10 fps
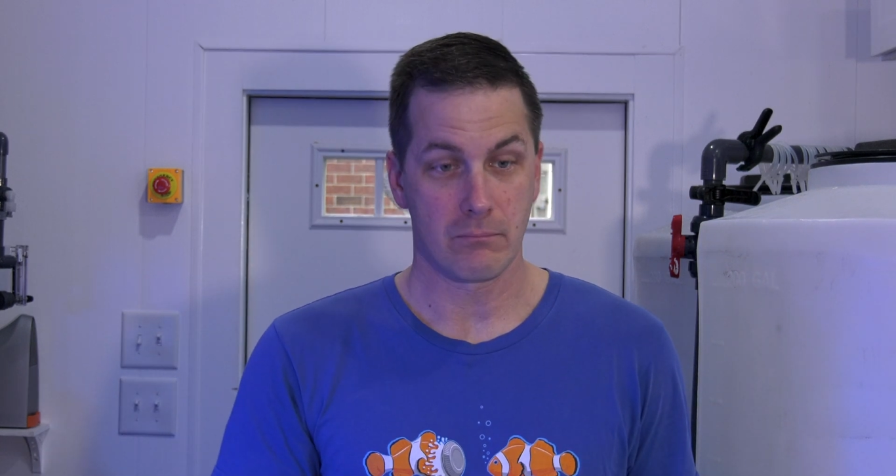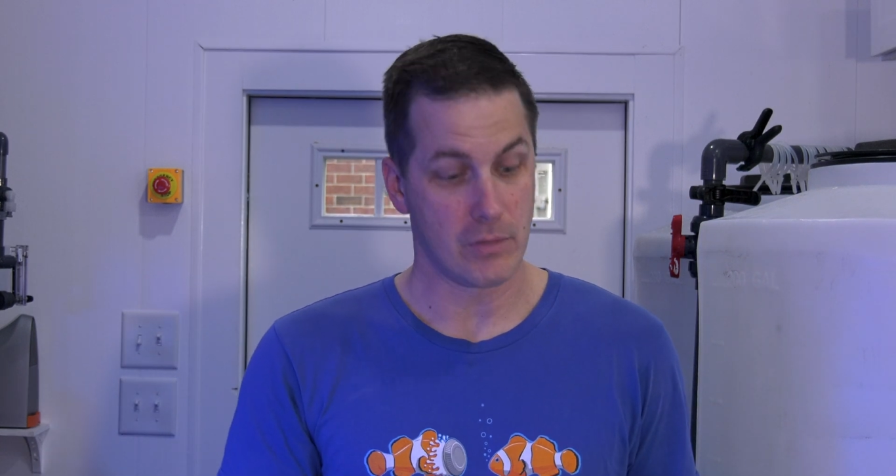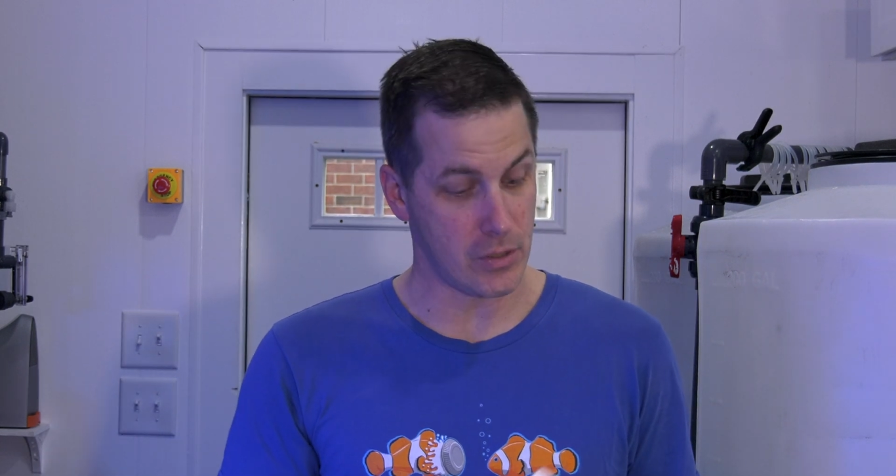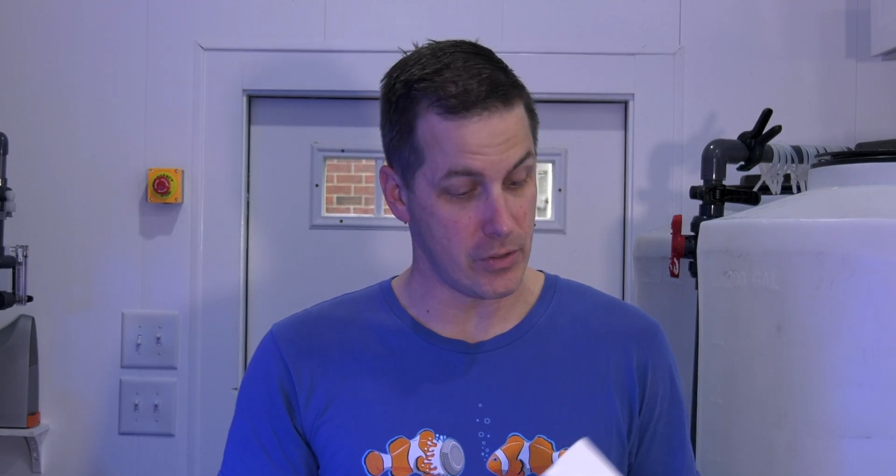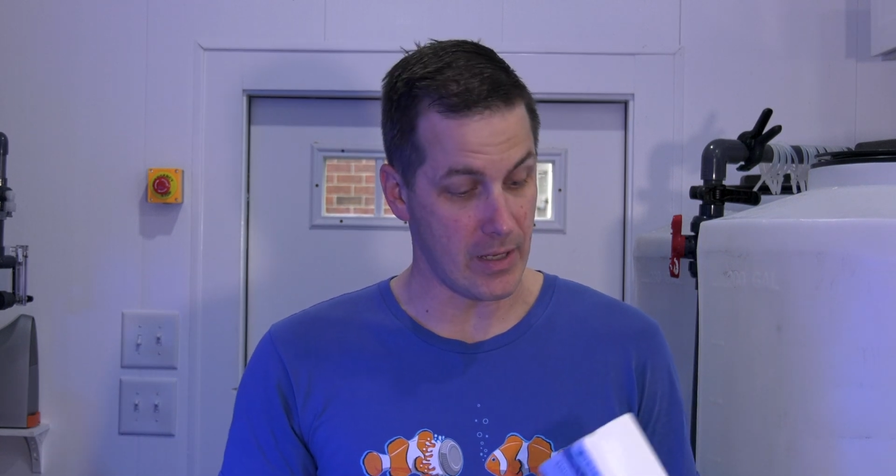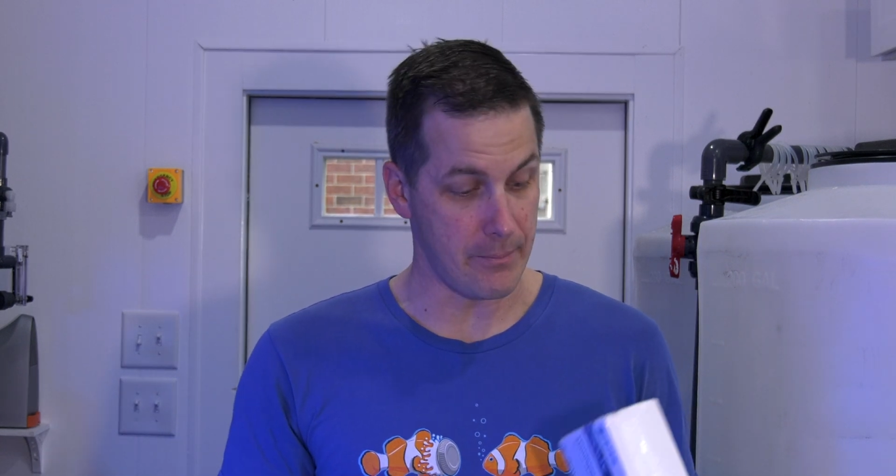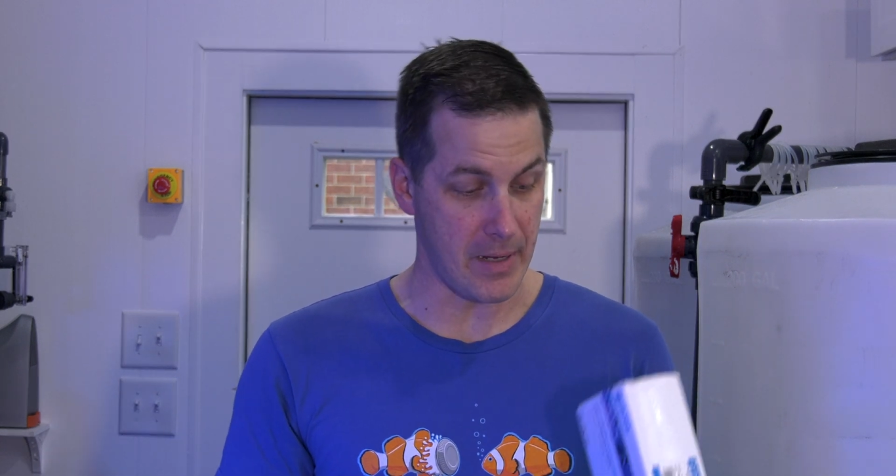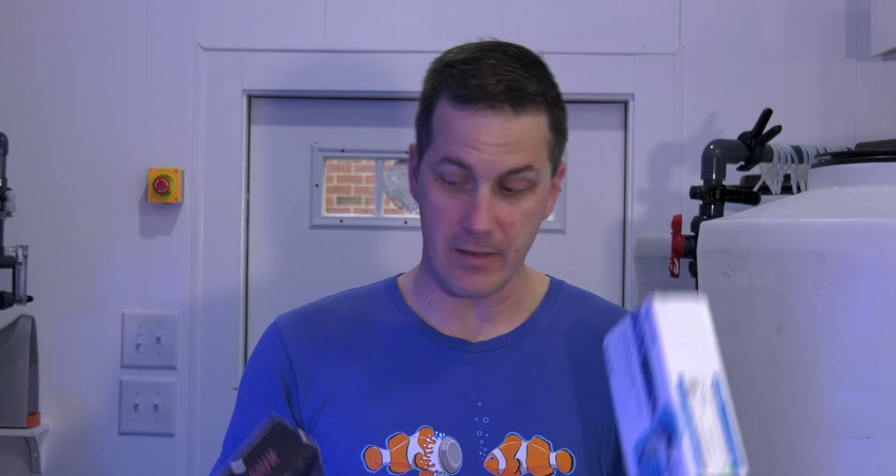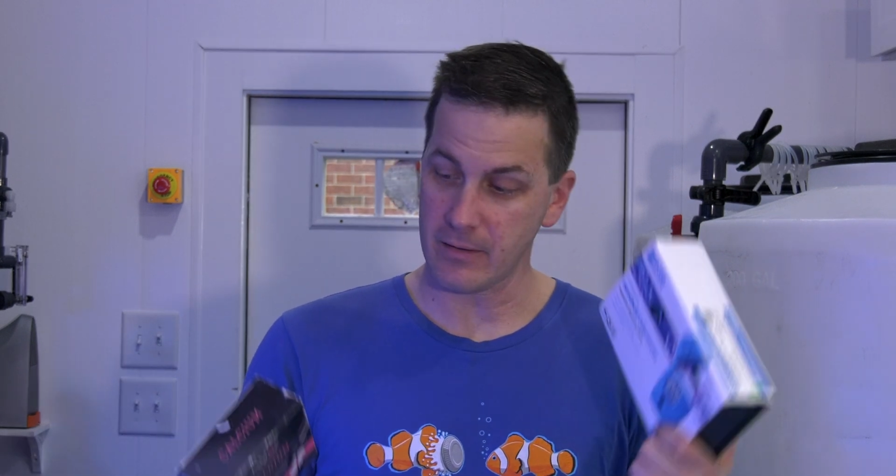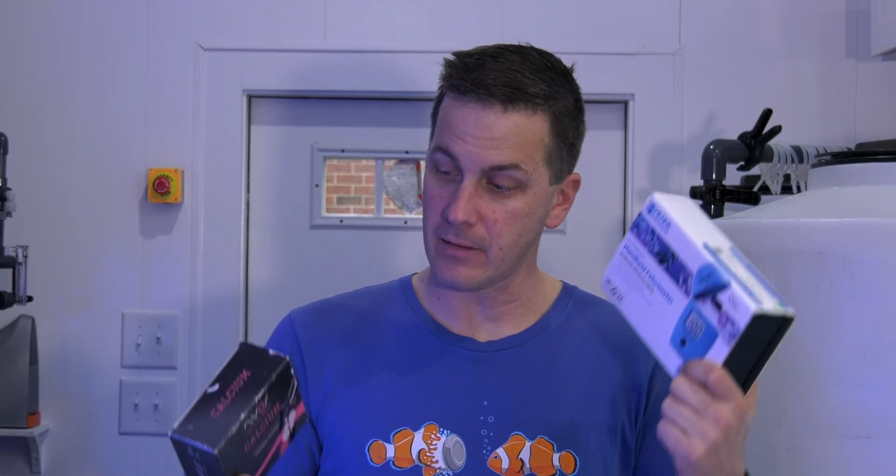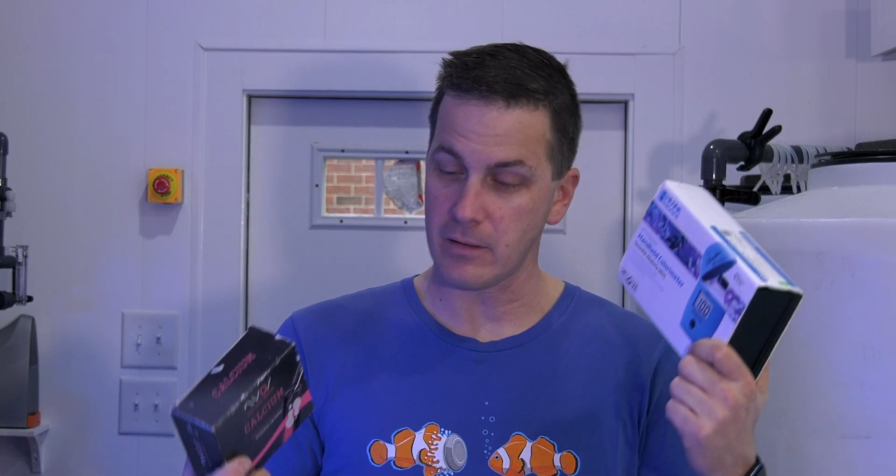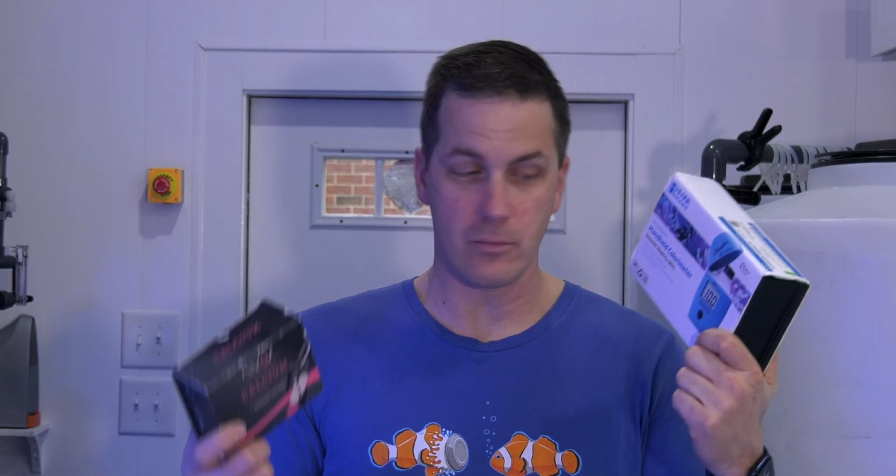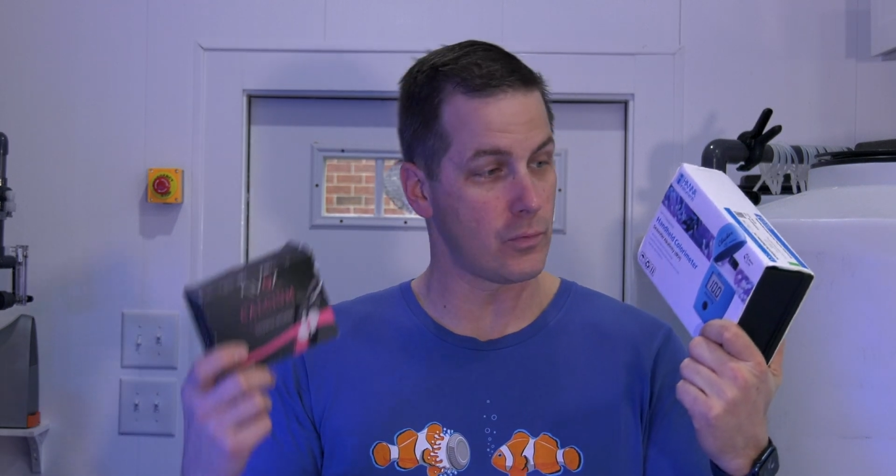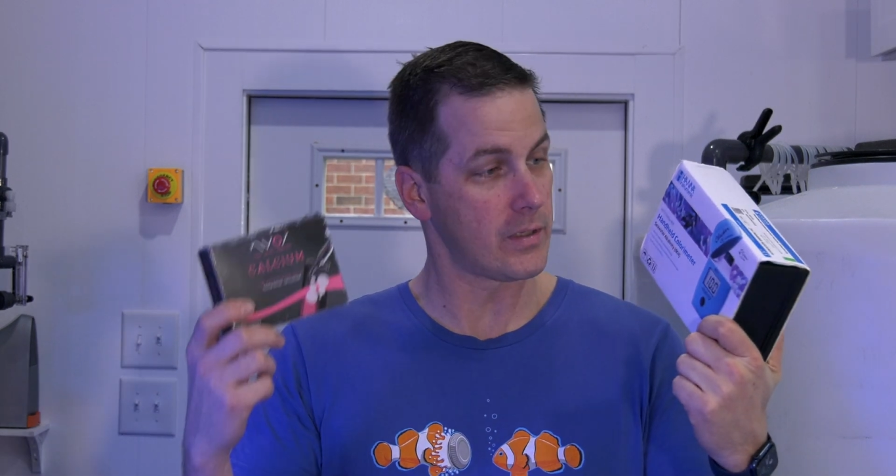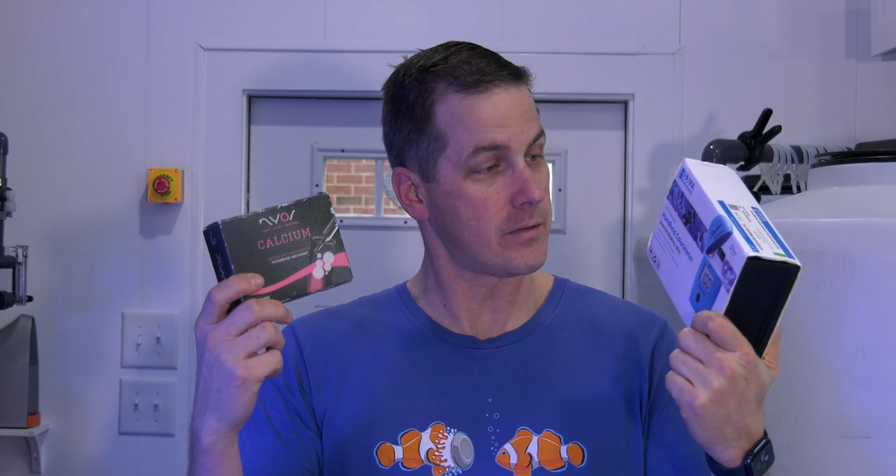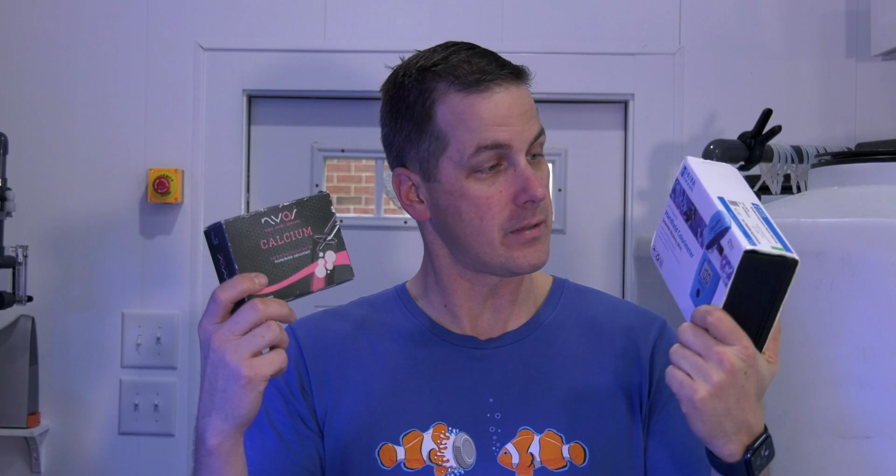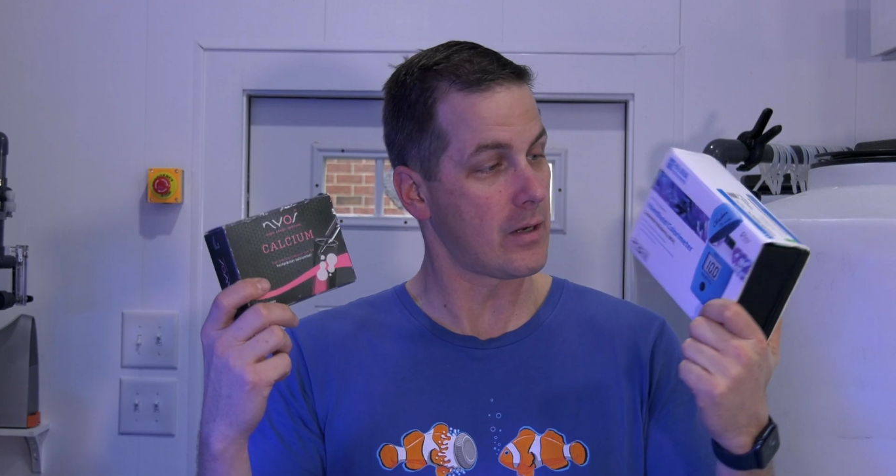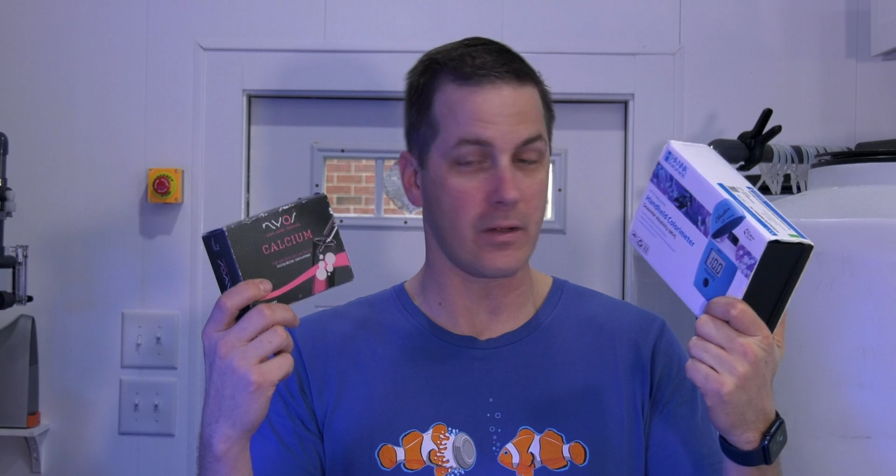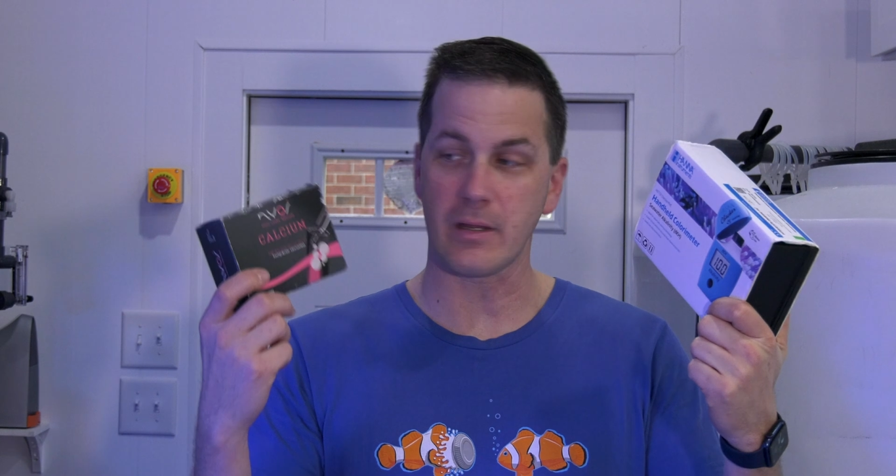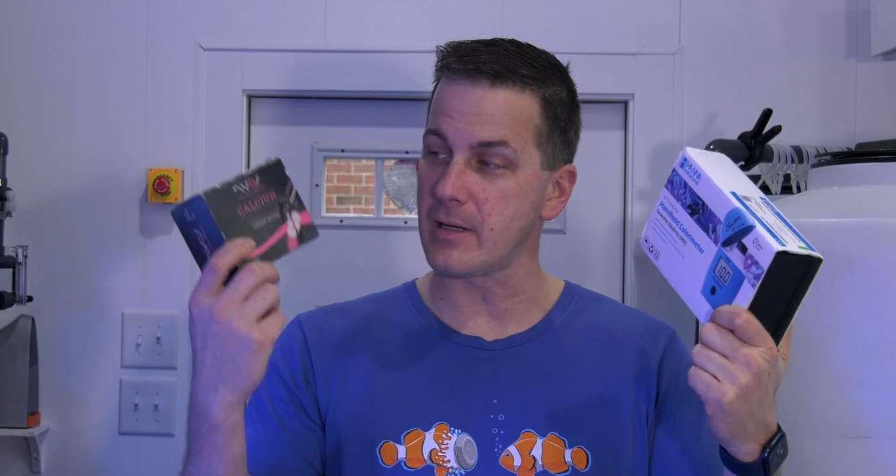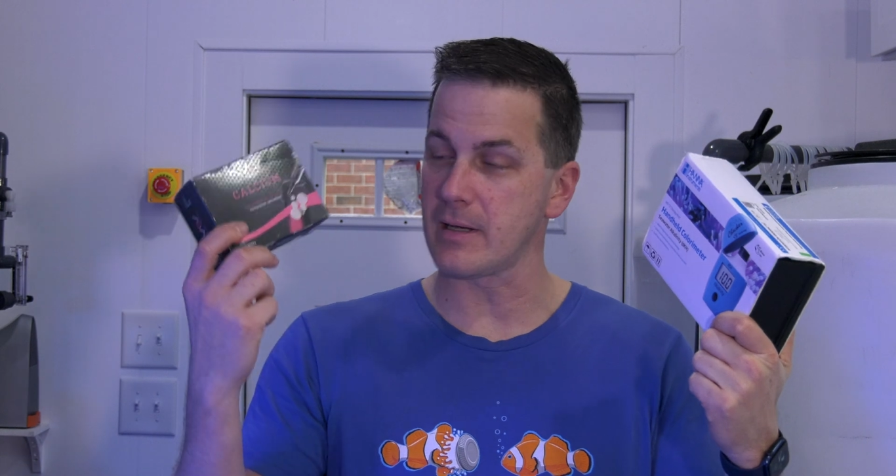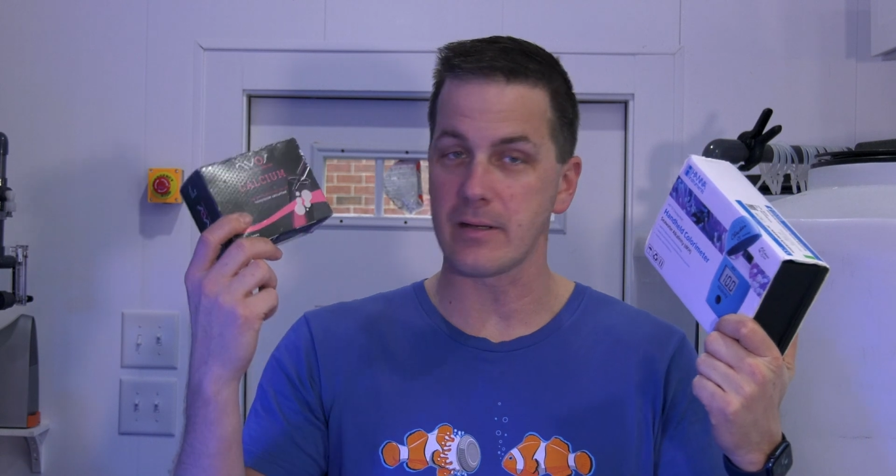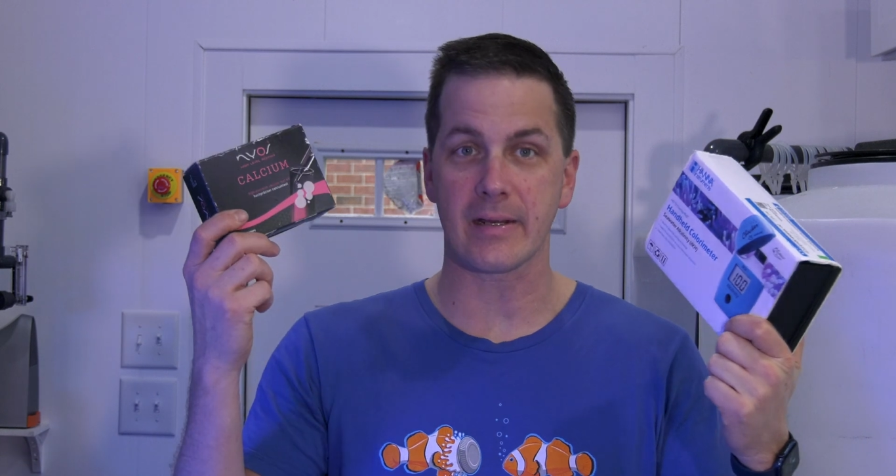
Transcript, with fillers: You can do that manually with an alkalinity